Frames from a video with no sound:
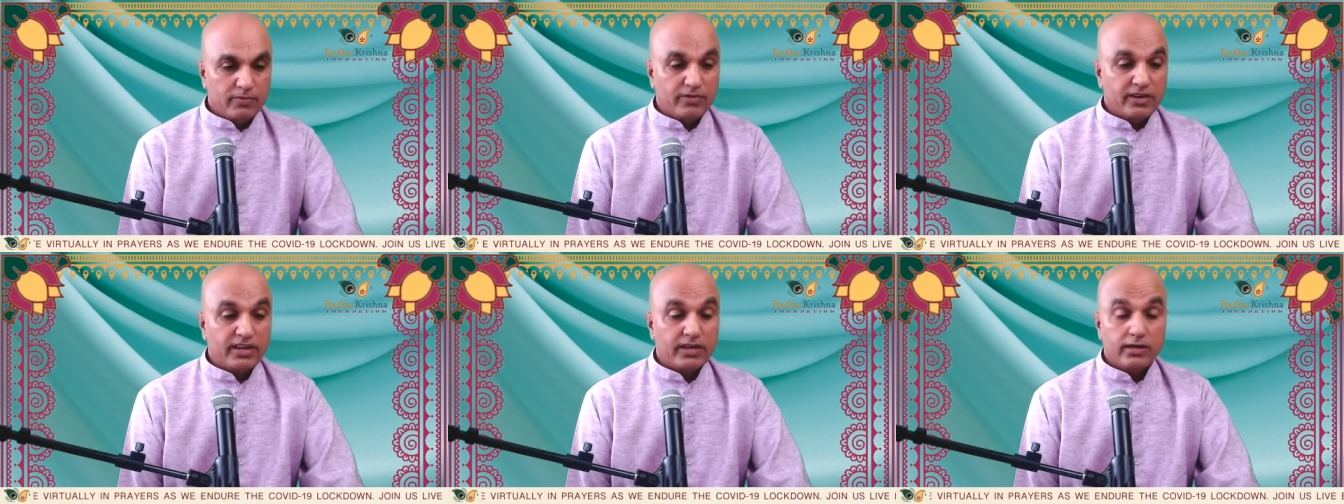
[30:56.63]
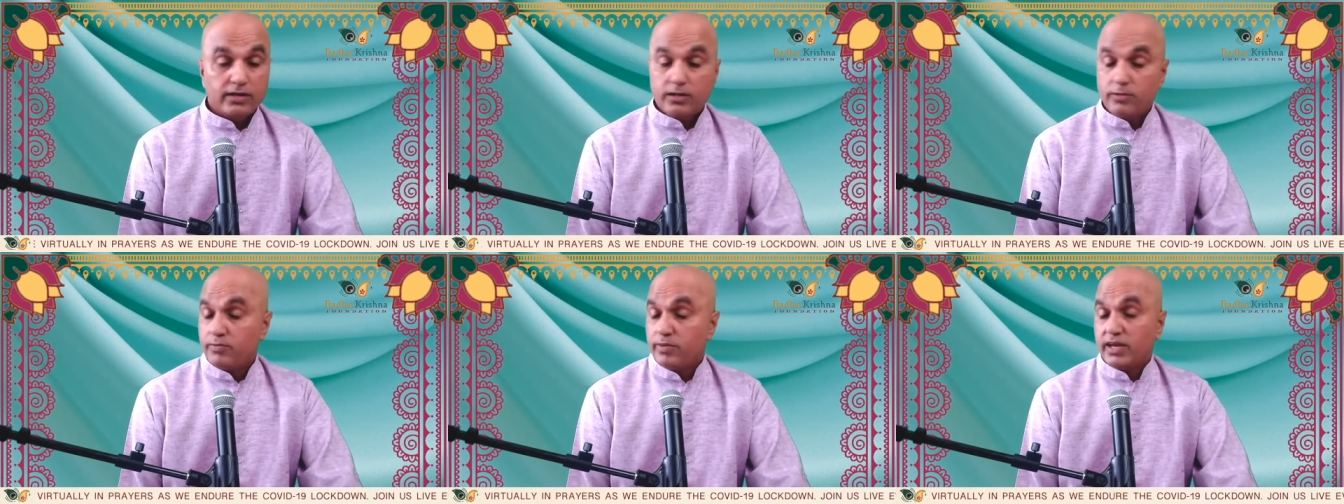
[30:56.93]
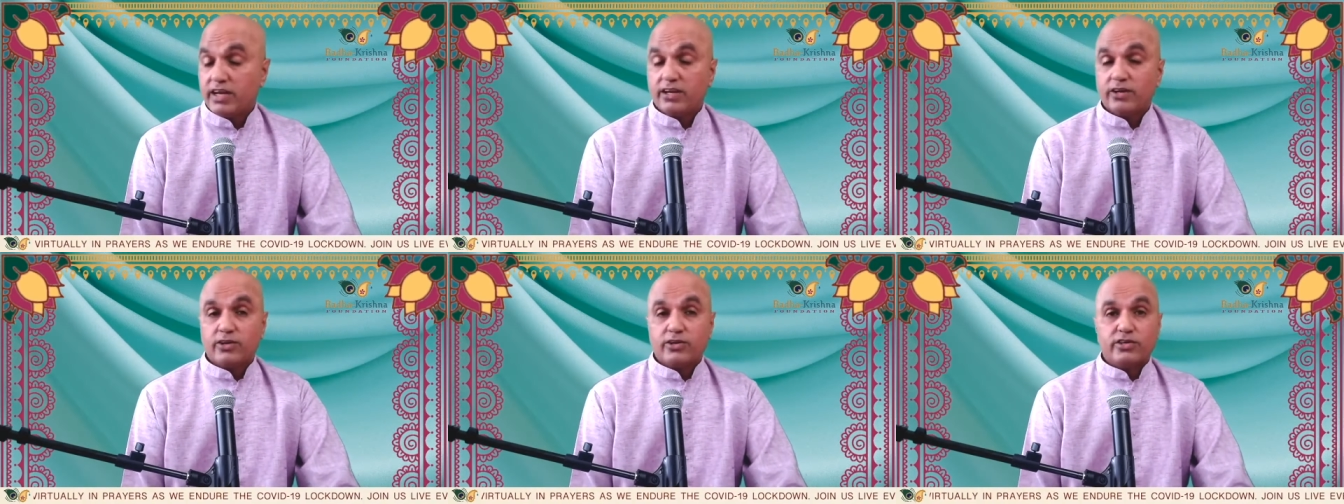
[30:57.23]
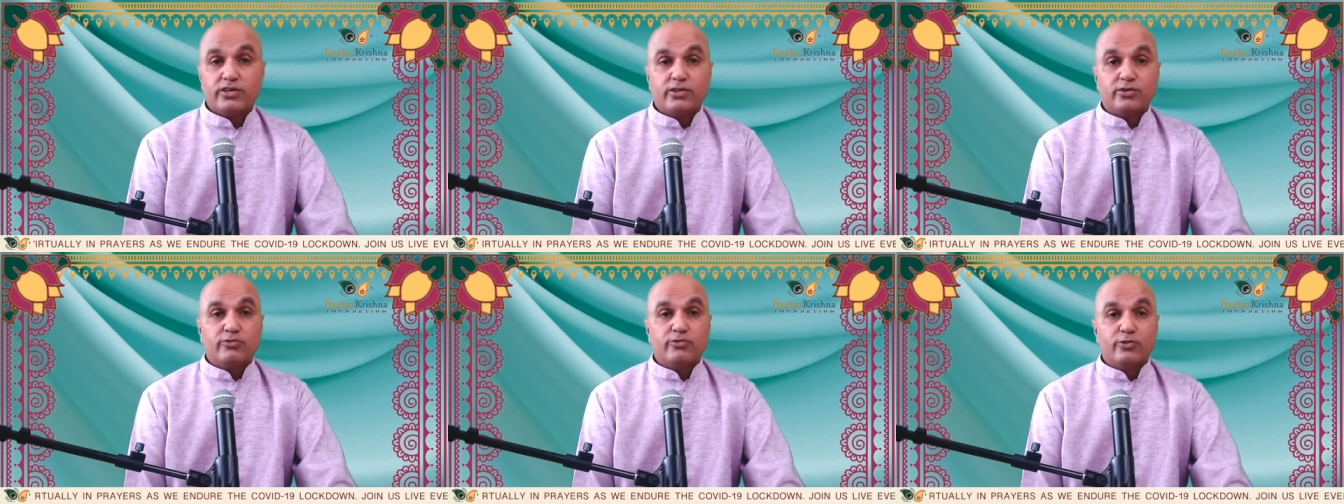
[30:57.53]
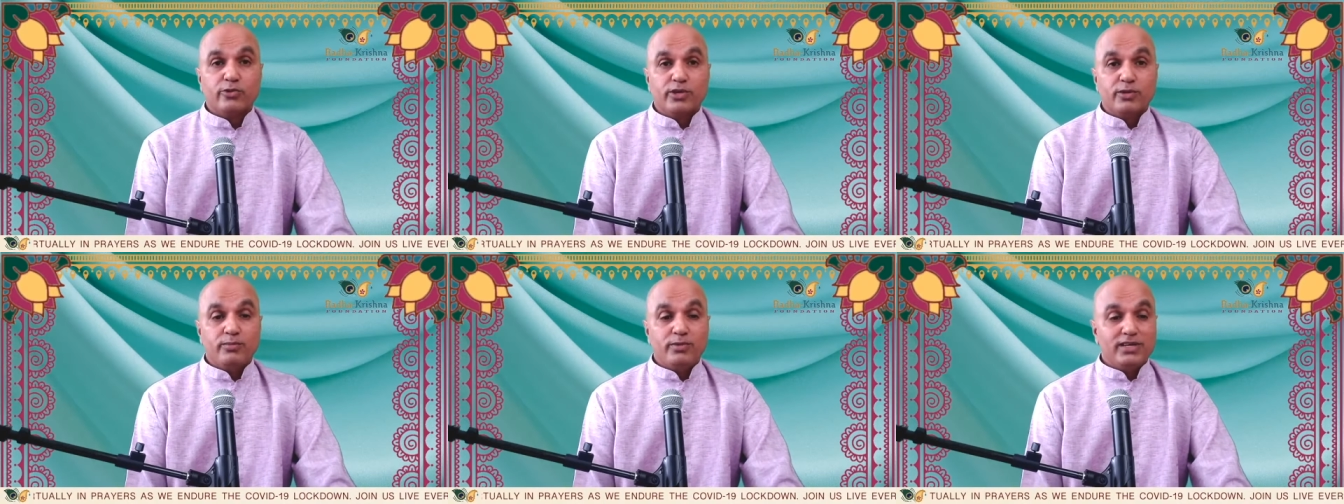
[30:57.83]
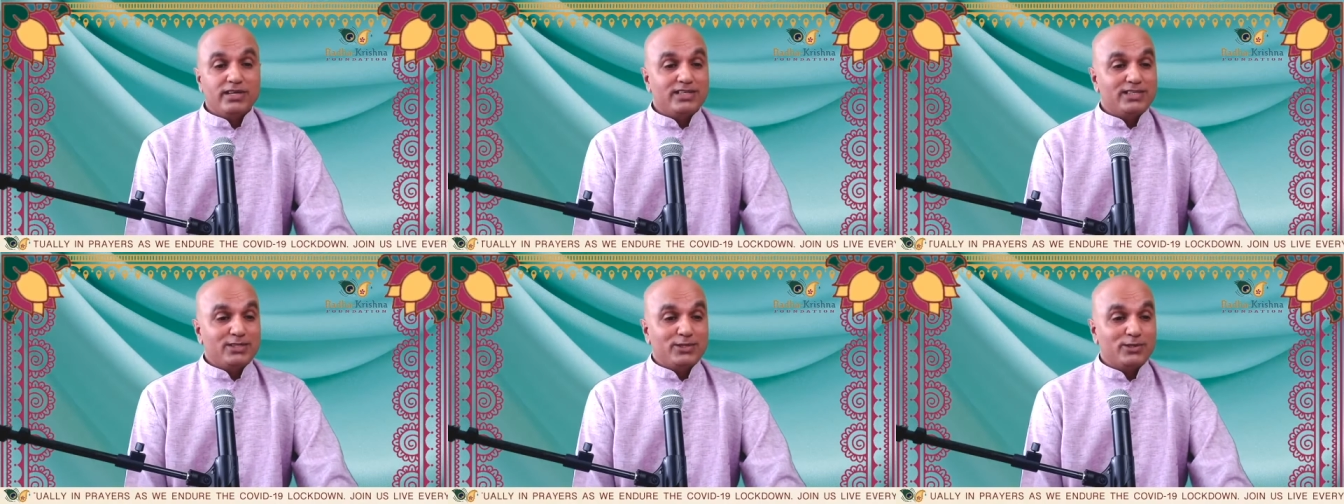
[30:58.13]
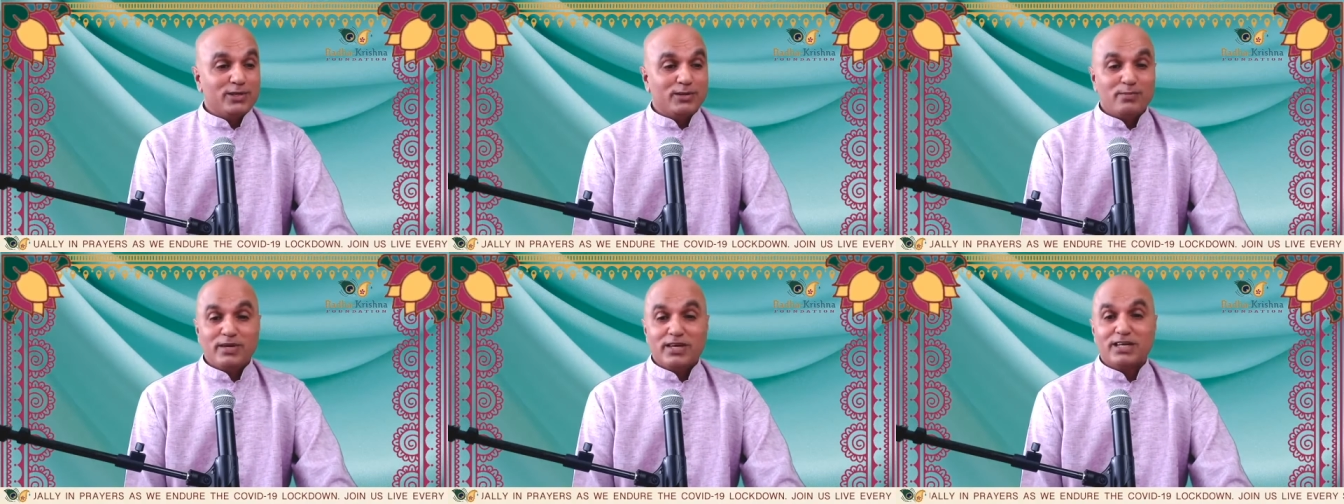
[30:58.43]
depending on your
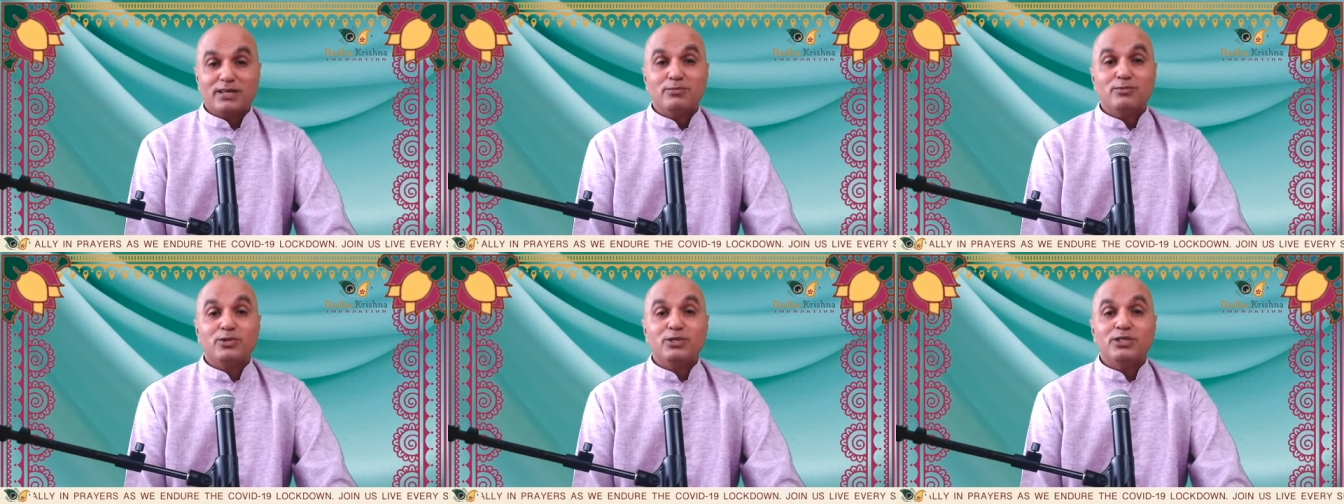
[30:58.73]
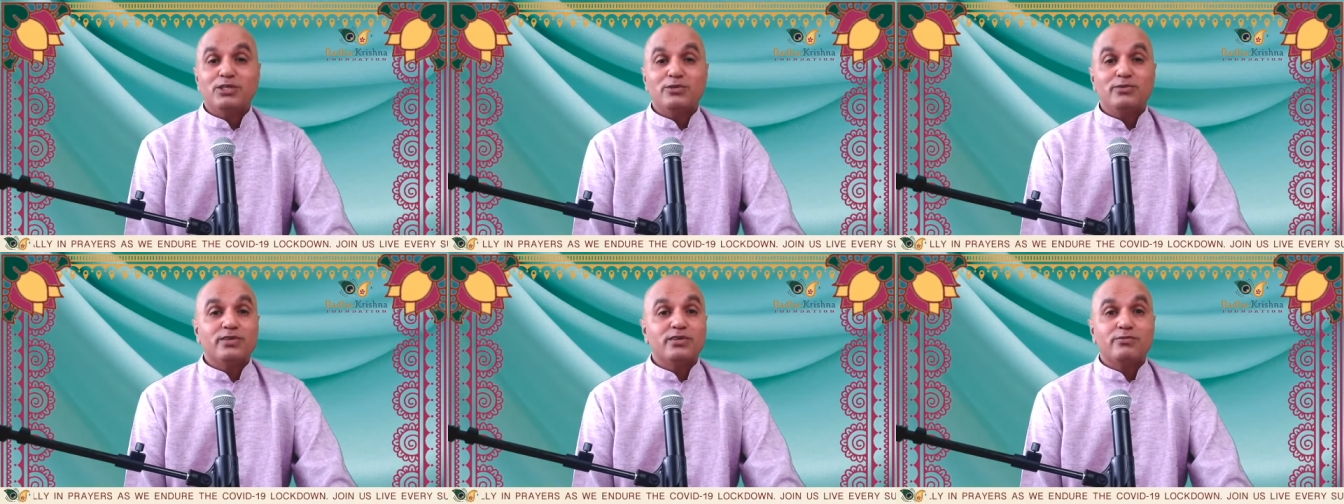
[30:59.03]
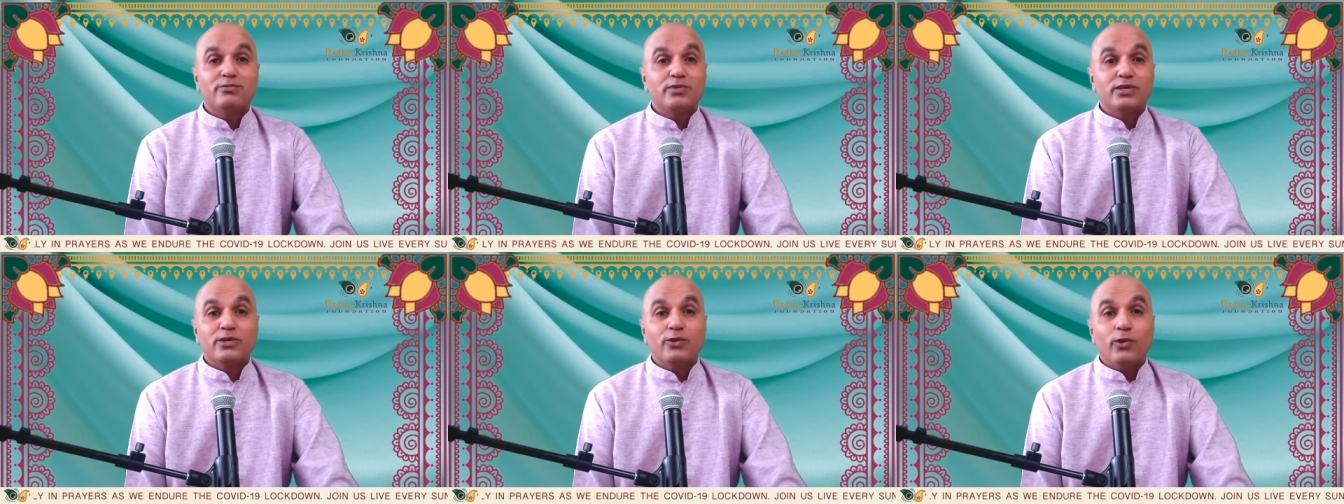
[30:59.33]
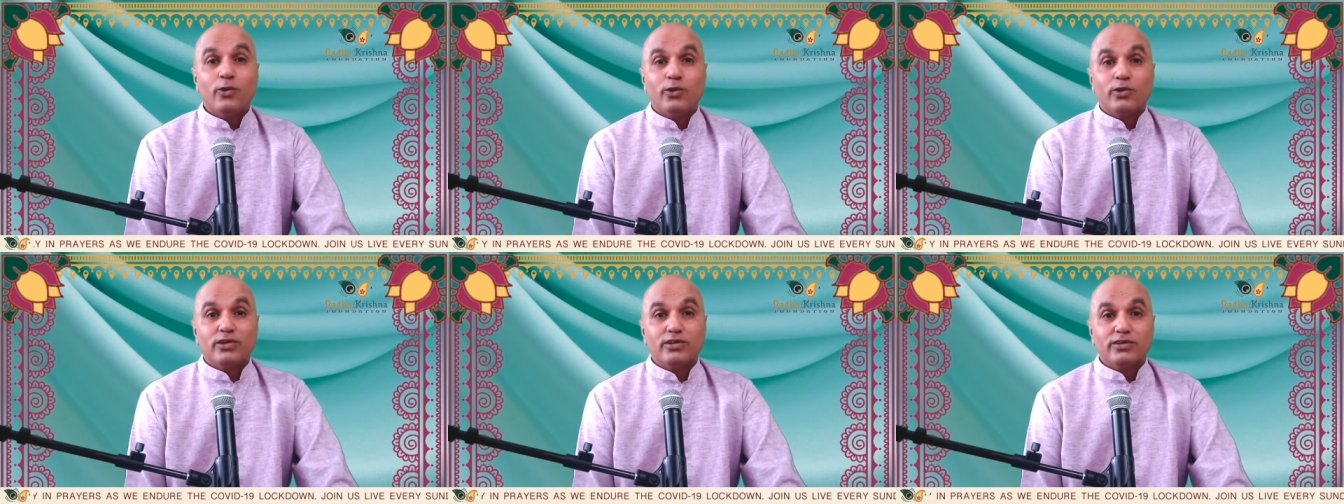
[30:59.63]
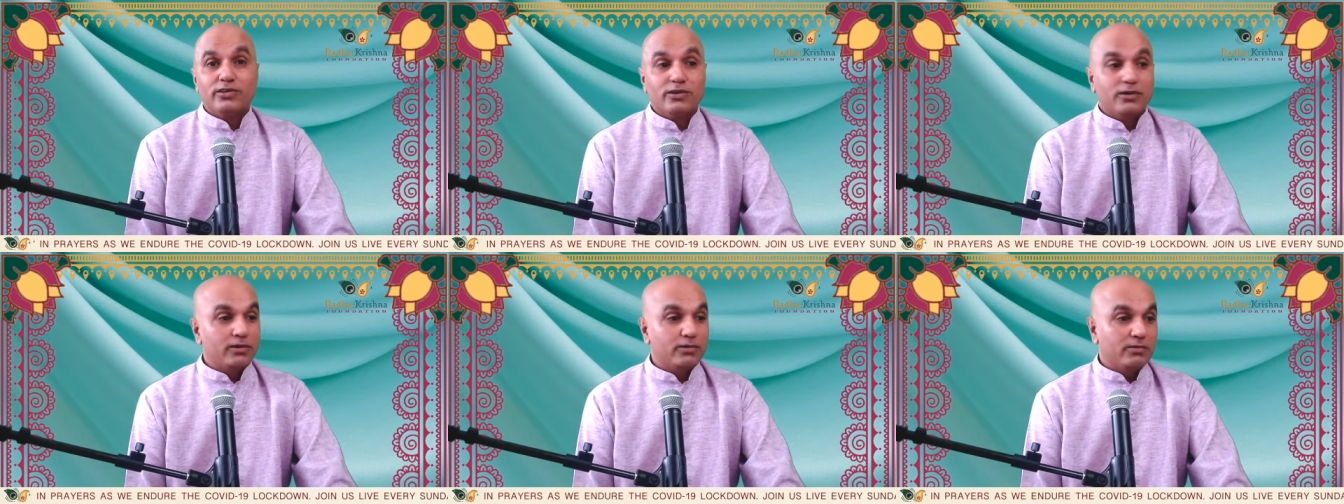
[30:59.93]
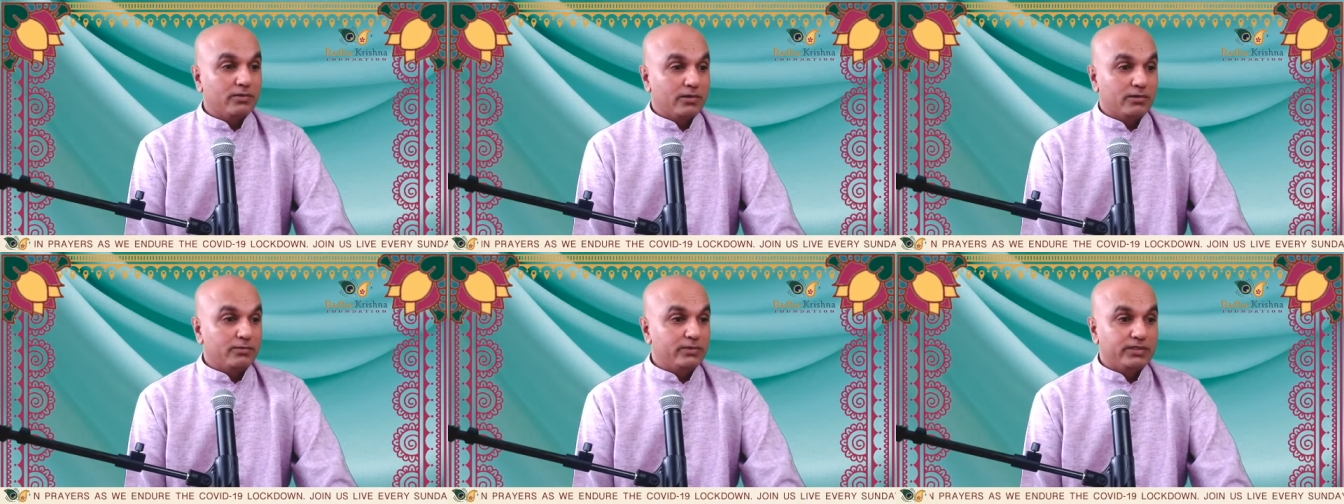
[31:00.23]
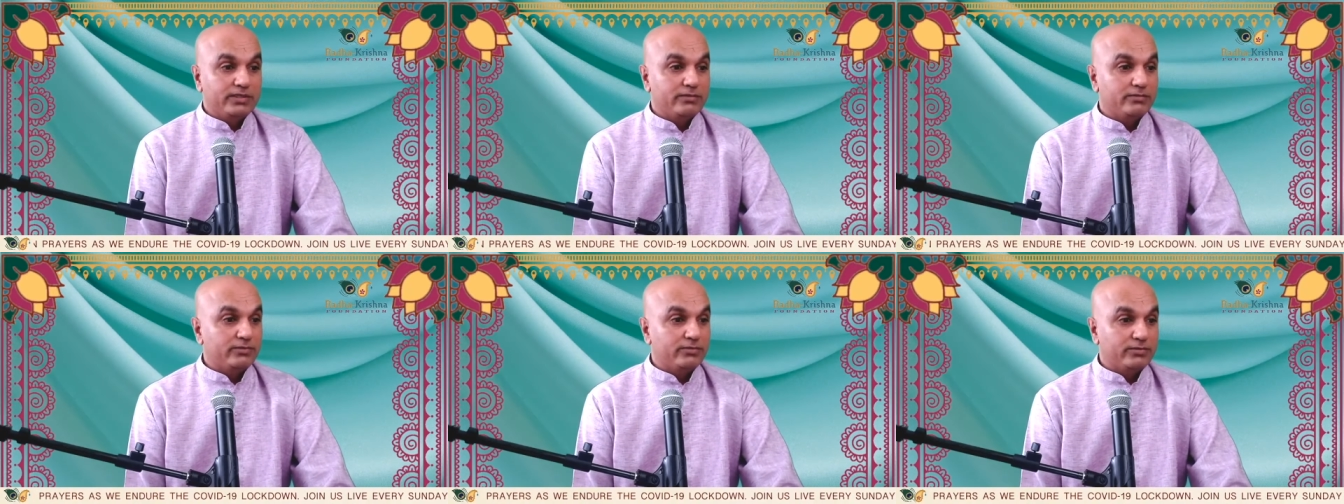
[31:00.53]
affordability, you can make a murti with gold
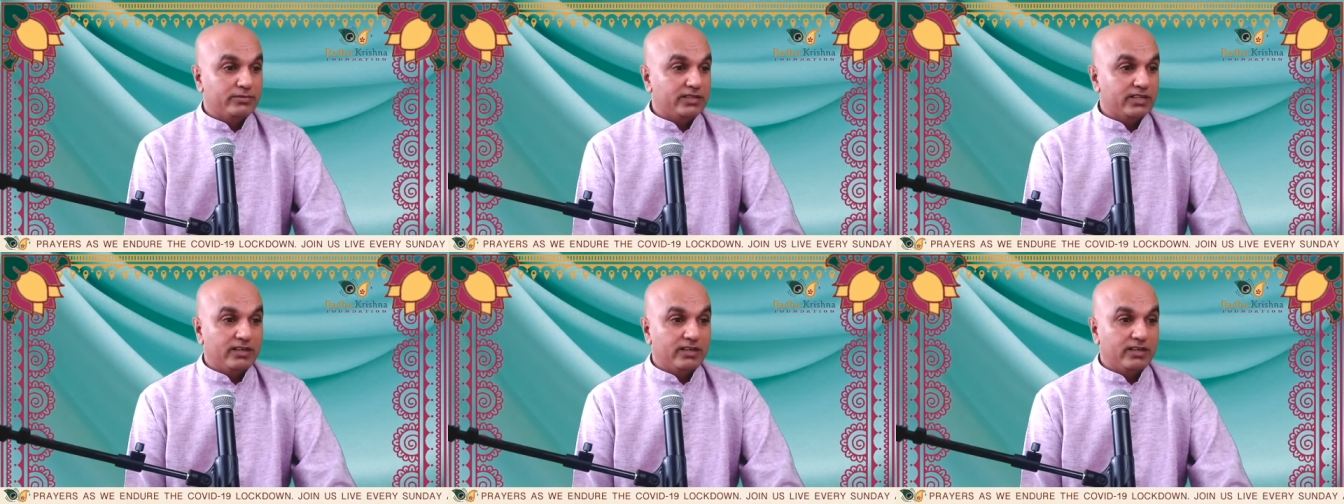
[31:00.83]
or with